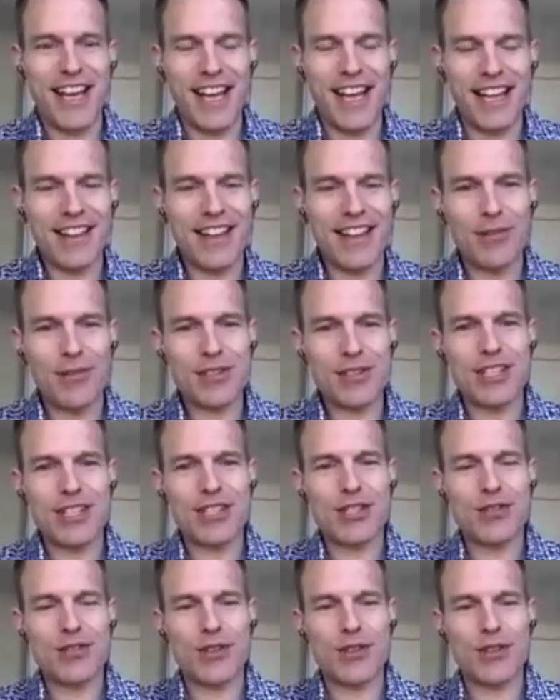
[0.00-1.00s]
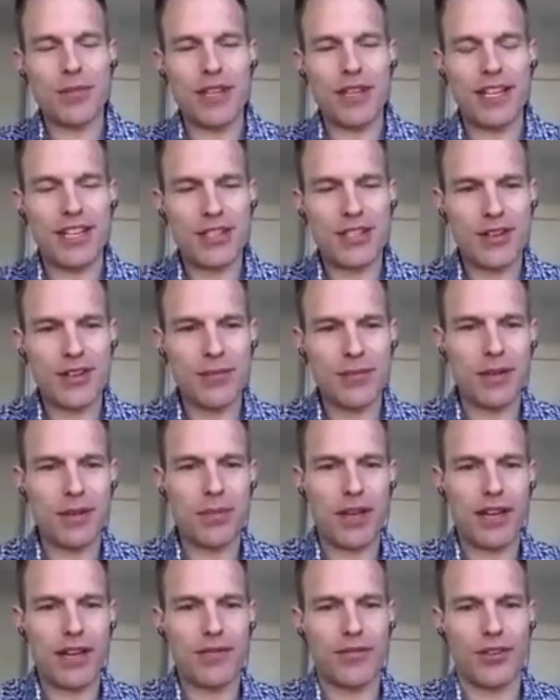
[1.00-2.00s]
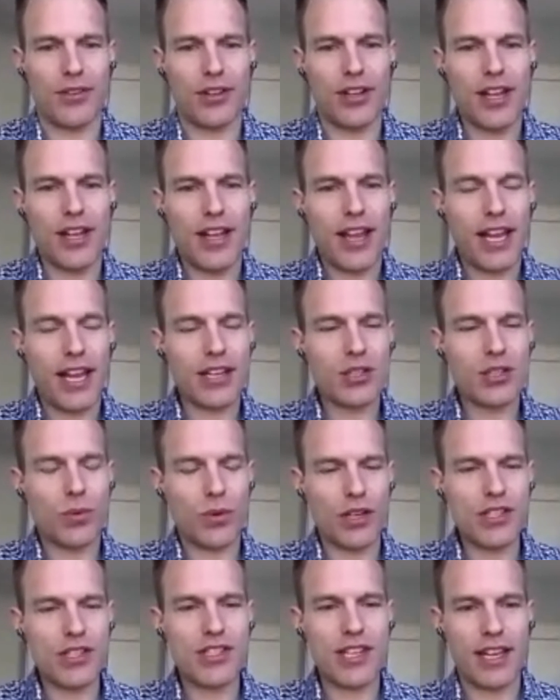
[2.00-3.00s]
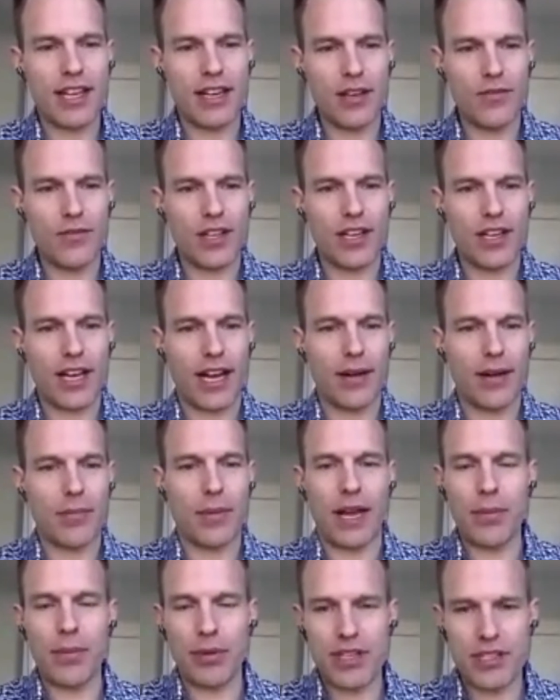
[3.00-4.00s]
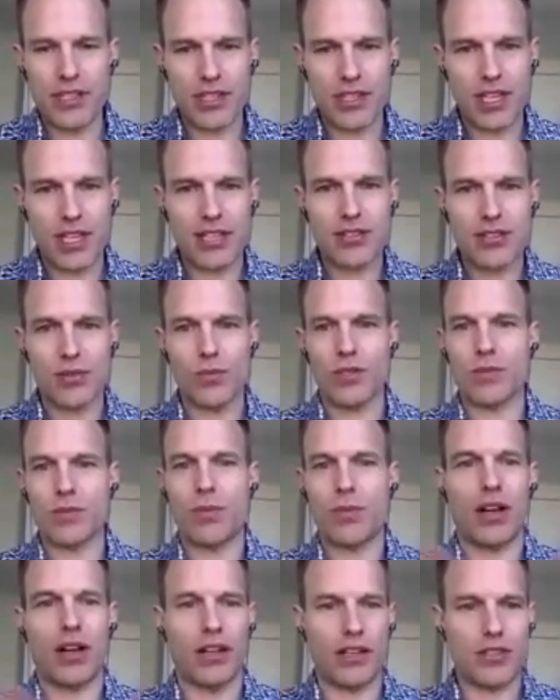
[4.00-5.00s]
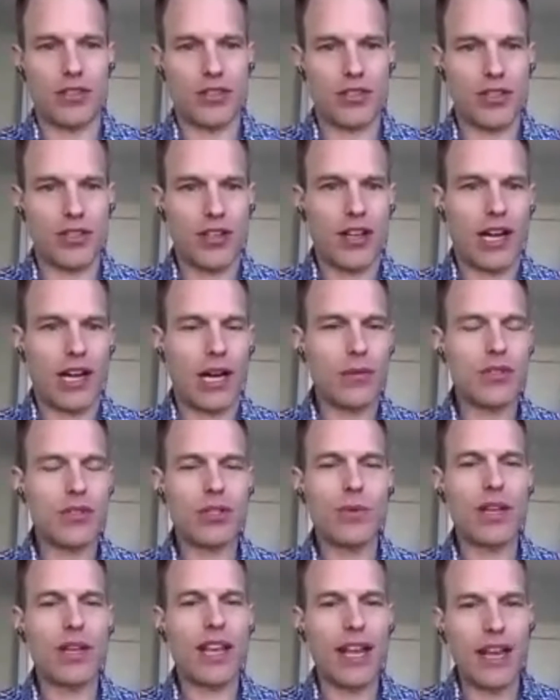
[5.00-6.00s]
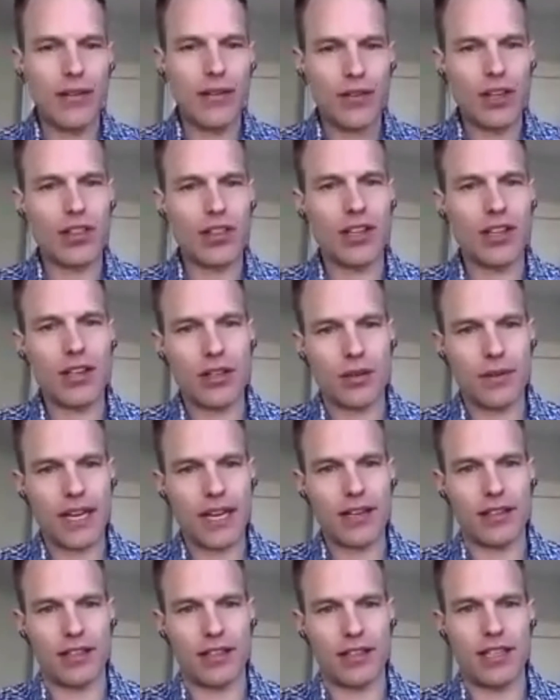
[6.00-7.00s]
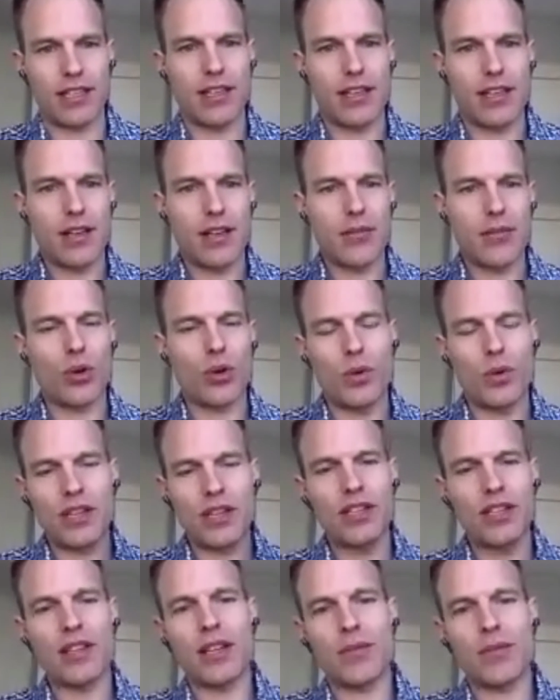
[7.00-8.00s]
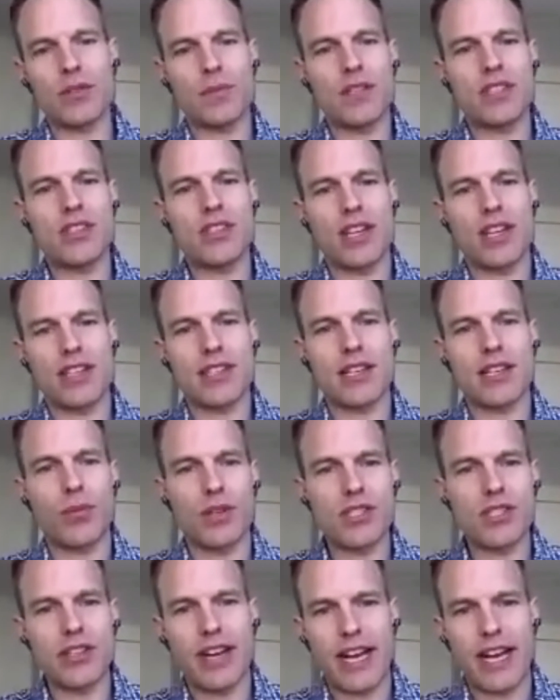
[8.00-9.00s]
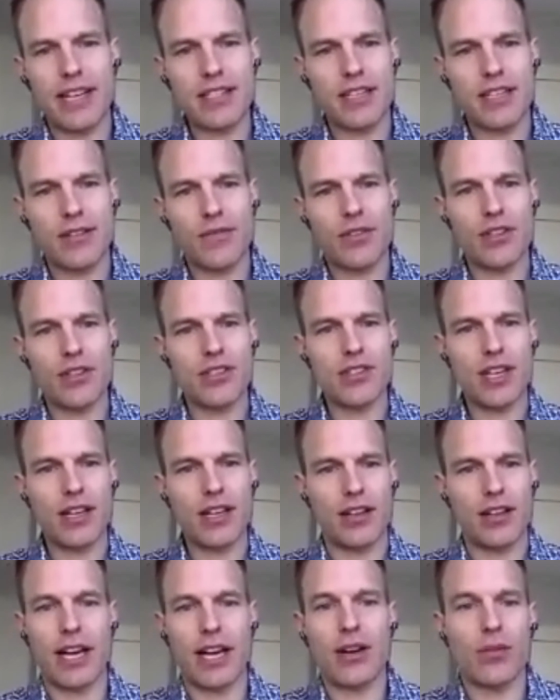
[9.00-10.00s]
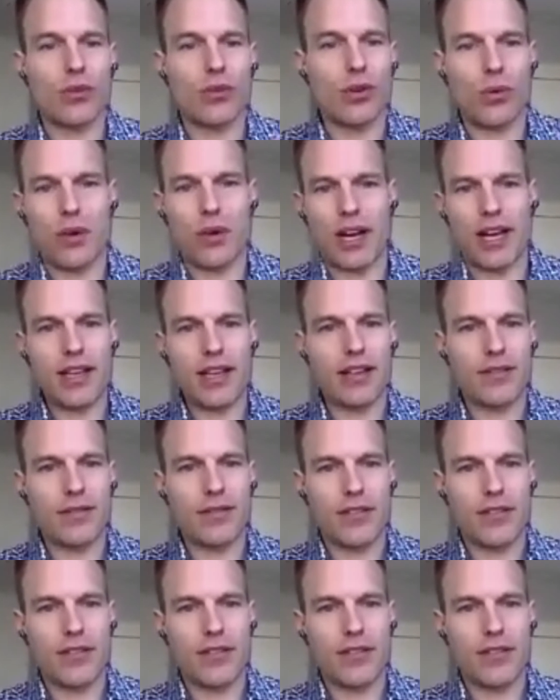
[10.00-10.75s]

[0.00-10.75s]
And that was extremely, extremely painful. And towards the end of it, my presentation was polished. I was doing everything correctly. The one thing that was missing is I wasn't asking for the sale. I don't know why.